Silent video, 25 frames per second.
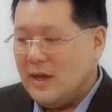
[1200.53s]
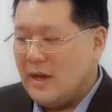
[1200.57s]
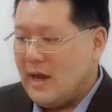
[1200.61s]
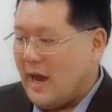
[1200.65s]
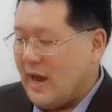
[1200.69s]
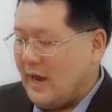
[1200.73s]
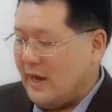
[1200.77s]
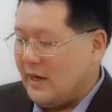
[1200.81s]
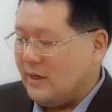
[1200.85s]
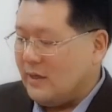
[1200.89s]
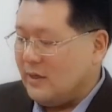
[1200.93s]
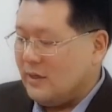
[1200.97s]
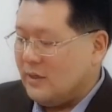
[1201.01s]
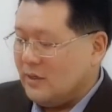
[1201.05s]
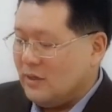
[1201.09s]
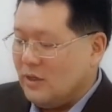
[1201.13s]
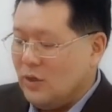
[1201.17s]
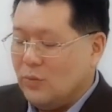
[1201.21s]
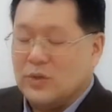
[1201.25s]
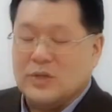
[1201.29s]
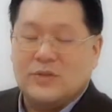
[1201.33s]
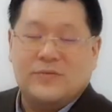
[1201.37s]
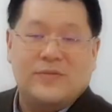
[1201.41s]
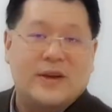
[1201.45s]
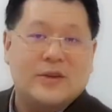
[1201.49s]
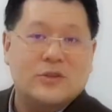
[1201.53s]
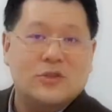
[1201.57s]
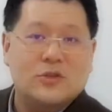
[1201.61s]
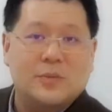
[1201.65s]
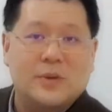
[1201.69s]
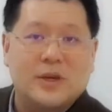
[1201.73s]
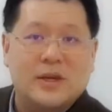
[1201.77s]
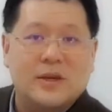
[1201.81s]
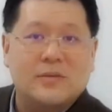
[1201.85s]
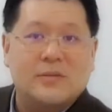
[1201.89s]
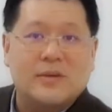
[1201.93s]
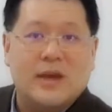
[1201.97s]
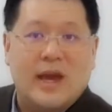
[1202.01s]
and it was found to
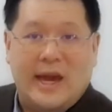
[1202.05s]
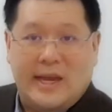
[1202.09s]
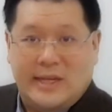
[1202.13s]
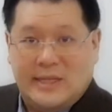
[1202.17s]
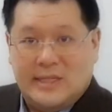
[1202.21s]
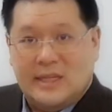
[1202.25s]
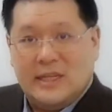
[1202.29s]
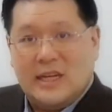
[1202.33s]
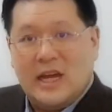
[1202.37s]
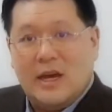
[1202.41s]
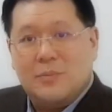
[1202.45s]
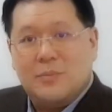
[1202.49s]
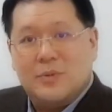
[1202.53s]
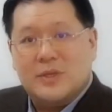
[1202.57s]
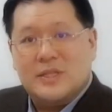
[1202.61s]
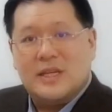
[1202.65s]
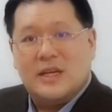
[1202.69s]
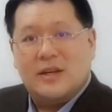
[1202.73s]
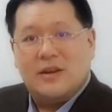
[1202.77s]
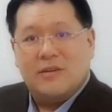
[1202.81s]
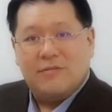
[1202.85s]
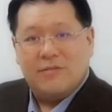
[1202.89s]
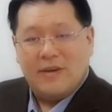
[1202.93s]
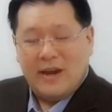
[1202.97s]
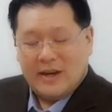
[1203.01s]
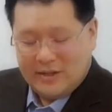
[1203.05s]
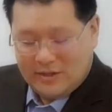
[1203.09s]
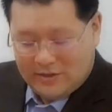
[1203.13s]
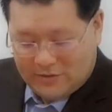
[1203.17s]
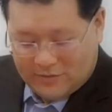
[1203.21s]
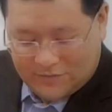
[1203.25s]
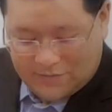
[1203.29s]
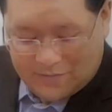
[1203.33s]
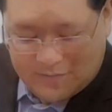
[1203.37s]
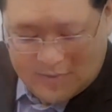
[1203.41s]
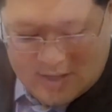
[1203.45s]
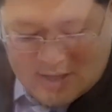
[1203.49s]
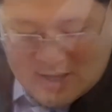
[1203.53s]
be 89%
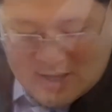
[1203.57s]
effective.